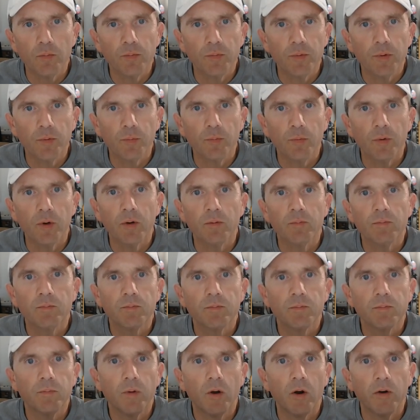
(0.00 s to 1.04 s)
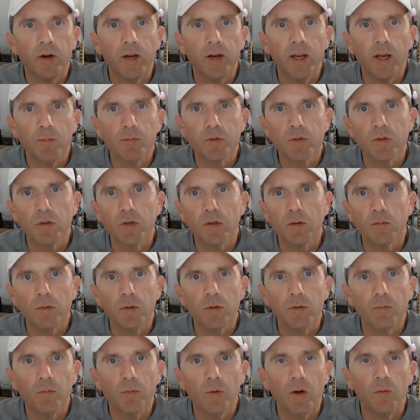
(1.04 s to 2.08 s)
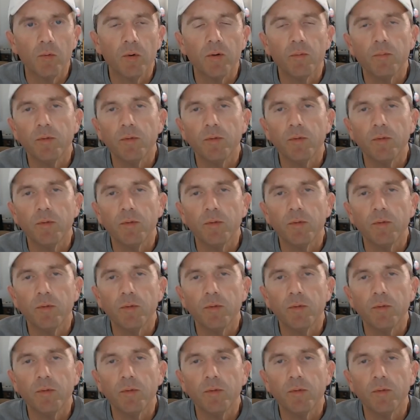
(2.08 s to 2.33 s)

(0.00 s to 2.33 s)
we're already up to number. Well,